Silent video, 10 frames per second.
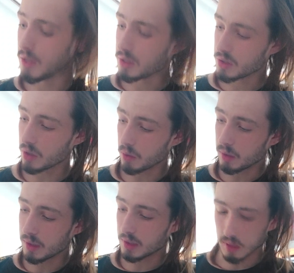So
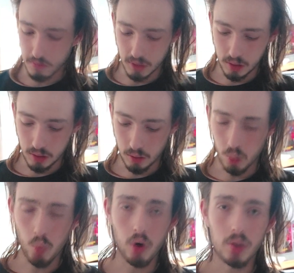it's going to be
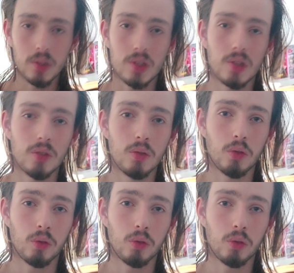1, 2,